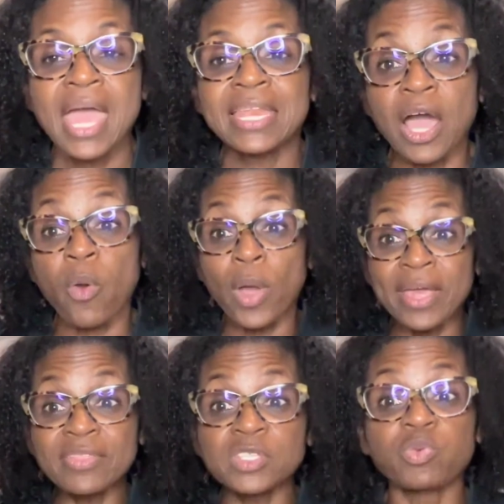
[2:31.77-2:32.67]
Now,
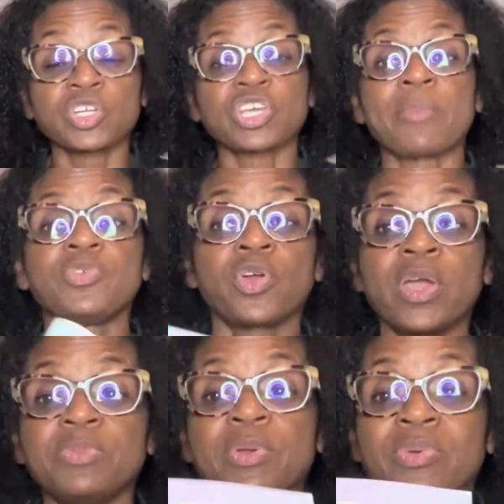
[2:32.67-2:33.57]
in this workshop, you're
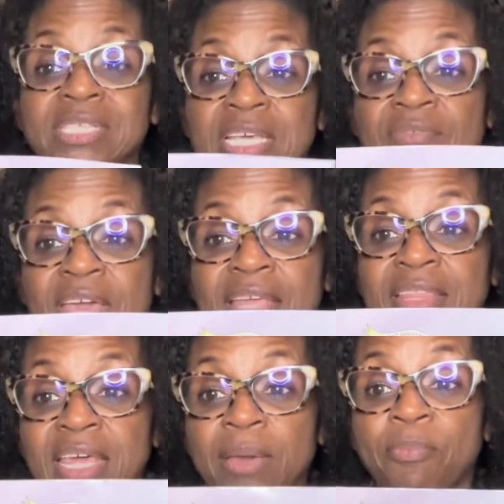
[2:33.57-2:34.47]
going to be receiving
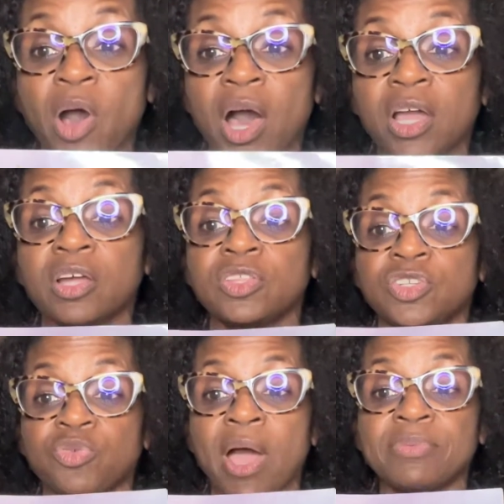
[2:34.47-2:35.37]
the book, The
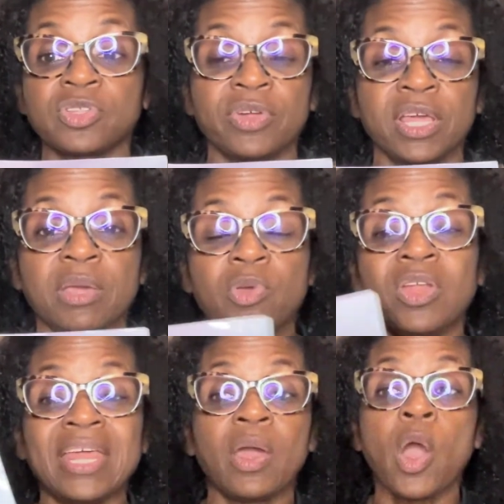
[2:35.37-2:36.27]
Tribes Learning
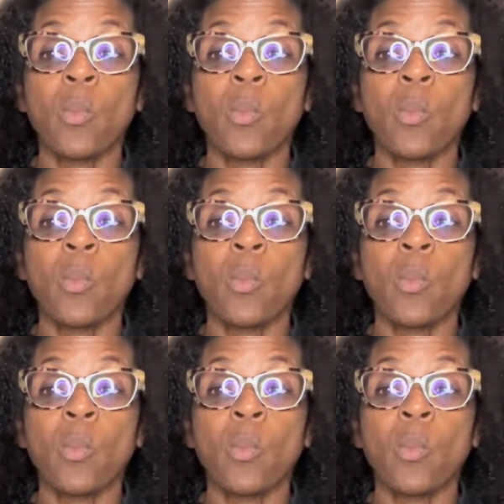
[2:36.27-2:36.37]
Community,